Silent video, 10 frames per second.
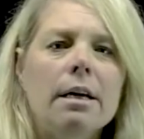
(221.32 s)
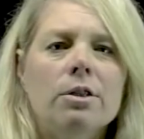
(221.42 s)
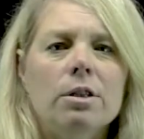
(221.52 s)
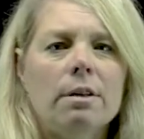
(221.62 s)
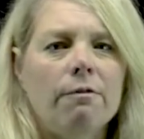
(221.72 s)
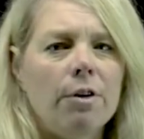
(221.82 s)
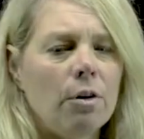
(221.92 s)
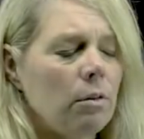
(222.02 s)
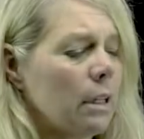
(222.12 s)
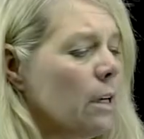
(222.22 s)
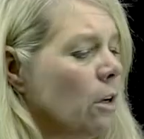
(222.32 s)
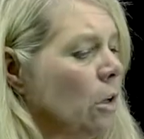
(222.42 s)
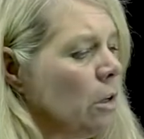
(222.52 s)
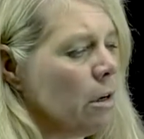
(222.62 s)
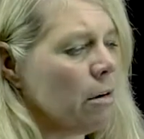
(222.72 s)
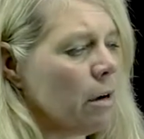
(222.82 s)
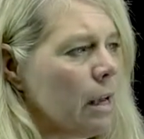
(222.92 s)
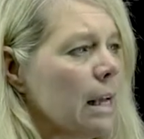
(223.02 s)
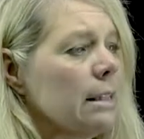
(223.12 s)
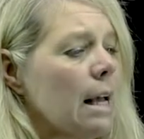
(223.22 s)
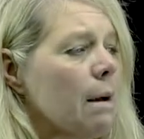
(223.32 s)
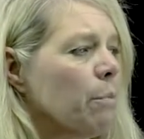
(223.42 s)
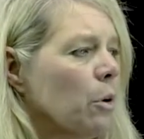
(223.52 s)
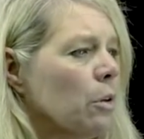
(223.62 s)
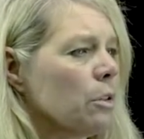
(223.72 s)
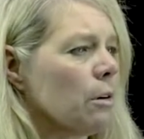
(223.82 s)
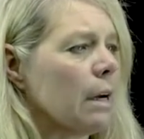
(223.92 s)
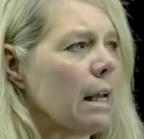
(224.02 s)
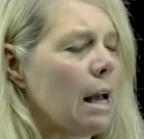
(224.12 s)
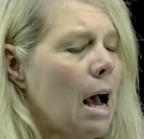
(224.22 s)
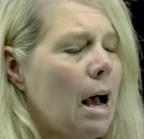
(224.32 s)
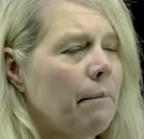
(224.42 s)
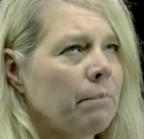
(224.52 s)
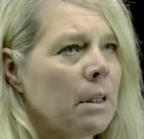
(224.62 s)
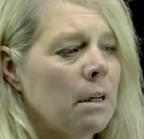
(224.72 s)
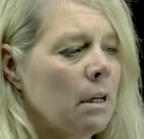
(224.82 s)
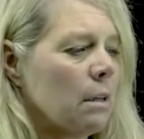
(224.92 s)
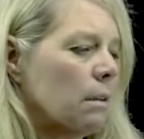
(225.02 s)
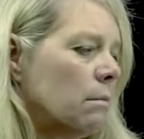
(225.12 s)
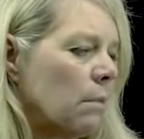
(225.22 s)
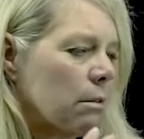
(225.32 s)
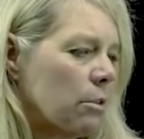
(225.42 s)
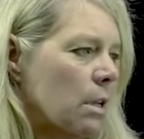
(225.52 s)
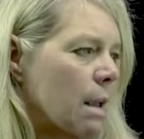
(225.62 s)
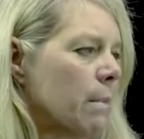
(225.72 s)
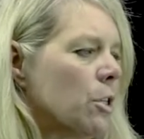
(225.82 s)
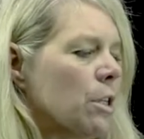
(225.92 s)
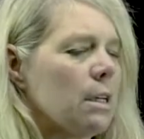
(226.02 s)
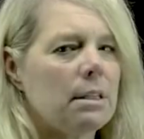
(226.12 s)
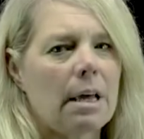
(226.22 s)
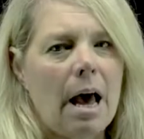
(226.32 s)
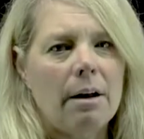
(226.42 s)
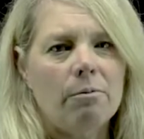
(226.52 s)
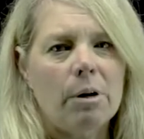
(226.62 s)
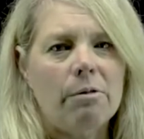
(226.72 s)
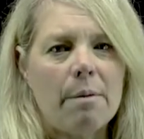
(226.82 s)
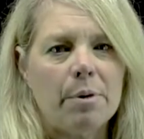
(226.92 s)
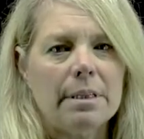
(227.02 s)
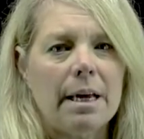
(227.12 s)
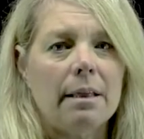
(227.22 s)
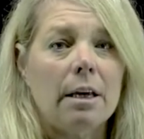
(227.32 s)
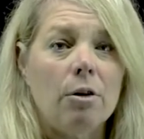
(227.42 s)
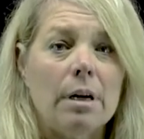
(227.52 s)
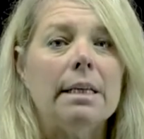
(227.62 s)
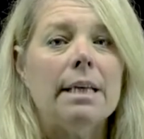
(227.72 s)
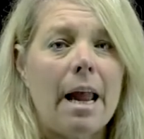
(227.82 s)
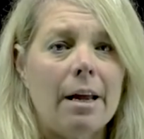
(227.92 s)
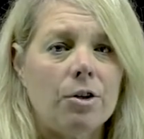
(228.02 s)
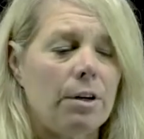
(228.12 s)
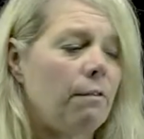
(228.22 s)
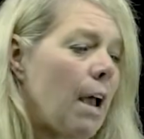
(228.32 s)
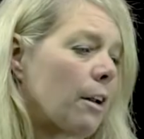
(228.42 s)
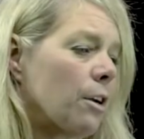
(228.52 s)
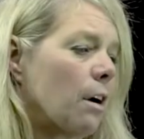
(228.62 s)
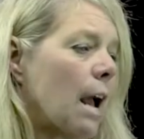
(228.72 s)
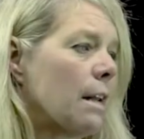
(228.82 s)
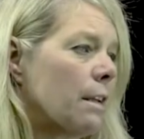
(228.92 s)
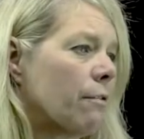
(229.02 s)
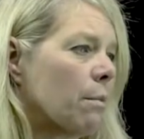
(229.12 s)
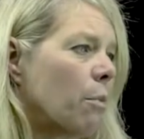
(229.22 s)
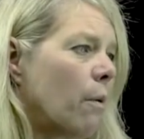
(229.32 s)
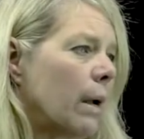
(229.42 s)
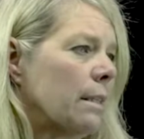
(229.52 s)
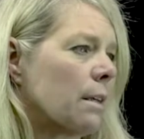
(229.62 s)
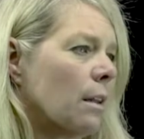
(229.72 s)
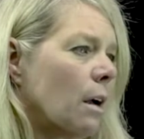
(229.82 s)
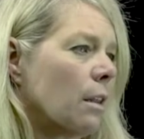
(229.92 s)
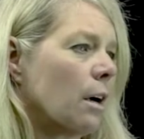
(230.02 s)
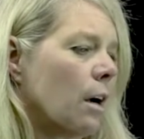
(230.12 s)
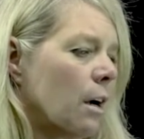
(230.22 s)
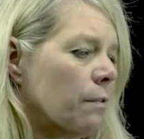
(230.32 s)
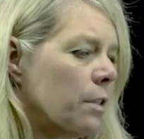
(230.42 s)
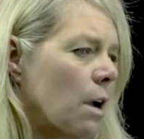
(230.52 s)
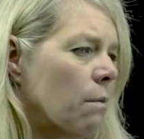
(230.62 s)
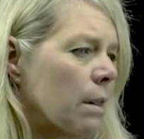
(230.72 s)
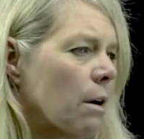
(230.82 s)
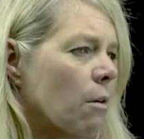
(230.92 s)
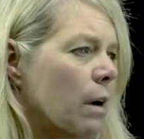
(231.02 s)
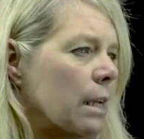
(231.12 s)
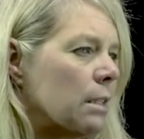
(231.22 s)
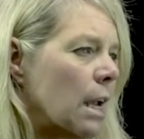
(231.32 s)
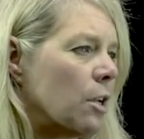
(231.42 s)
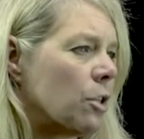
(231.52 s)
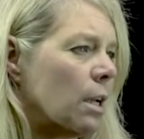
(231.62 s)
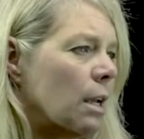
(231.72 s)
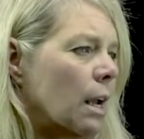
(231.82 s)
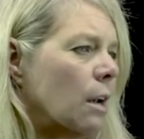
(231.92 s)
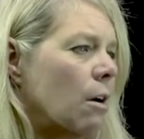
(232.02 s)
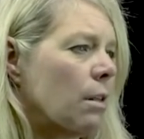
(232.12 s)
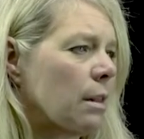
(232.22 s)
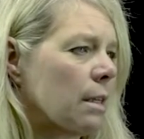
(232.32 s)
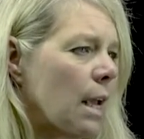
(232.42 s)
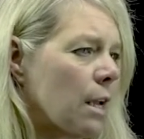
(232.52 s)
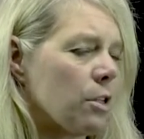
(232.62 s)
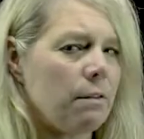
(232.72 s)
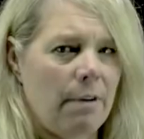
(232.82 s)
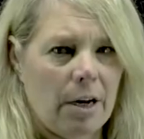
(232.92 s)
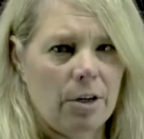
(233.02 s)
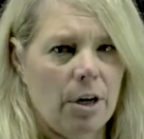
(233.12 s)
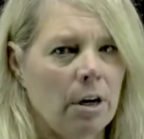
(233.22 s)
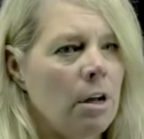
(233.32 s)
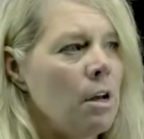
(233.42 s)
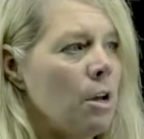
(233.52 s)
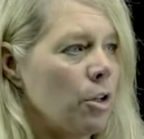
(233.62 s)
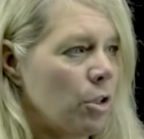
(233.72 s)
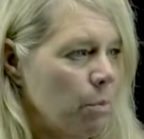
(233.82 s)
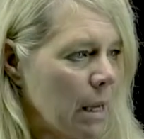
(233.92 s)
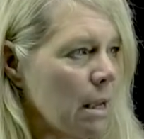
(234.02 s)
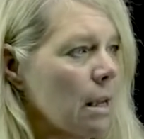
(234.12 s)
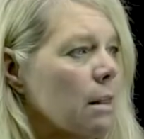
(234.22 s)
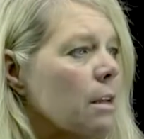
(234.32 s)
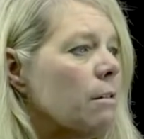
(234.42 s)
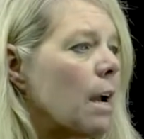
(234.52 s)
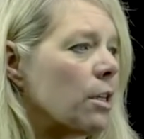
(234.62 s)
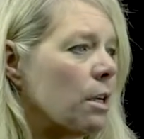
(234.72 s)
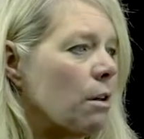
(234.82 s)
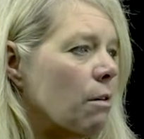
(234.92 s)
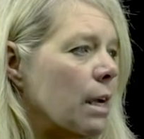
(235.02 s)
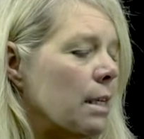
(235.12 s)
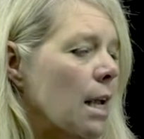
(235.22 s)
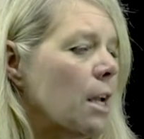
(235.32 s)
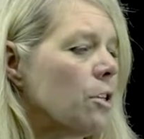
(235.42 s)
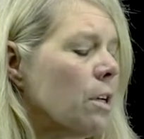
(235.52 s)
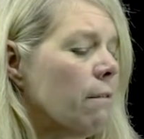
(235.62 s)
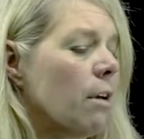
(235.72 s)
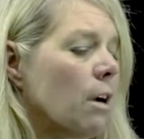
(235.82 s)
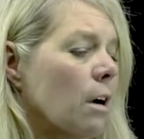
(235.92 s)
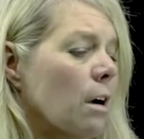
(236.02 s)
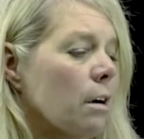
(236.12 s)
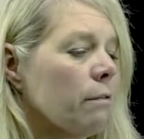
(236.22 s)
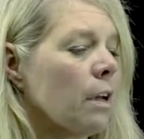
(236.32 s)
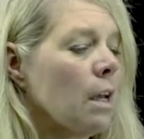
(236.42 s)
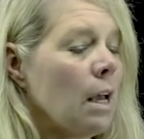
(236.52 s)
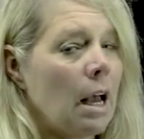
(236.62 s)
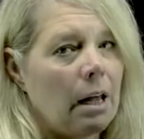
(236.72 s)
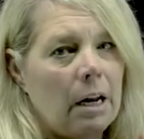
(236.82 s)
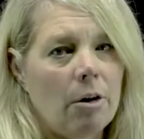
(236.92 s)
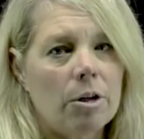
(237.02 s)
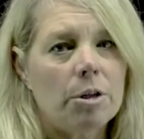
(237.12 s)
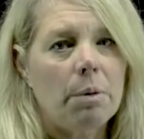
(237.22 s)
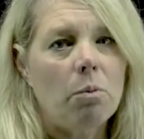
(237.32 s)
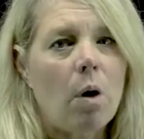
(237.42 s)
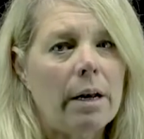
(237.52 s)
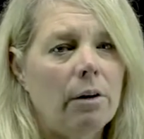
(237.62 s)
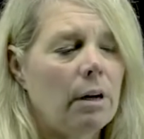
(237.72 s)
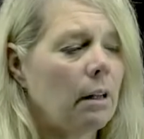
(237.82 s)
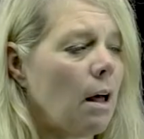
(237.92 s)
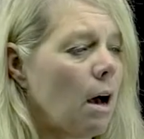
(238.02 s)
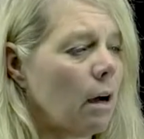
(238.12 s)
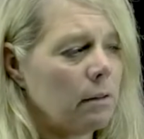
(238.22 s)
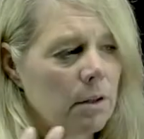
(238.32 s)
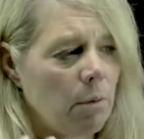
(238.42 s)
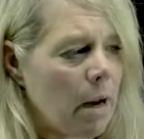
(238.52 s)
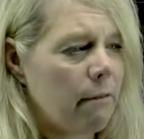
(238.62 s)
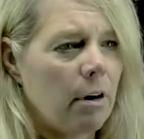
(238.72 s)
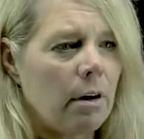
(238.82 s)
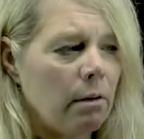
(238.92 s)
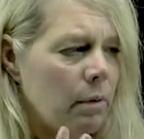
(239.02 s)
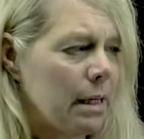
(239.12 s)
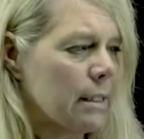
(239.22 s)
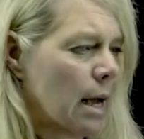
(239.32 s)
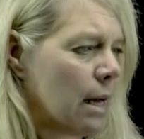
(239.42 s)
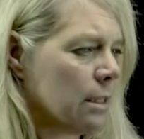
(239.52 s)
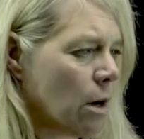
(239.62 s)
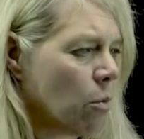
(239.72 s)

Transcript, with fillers: is just a few little examples or um, images that would represent the unit tangent vector at different points along the curve. So with the orientation, I know that the tangent vector should be in the direction of the orientation of the curve, and I know it should be one unit long, so whatever we decide is our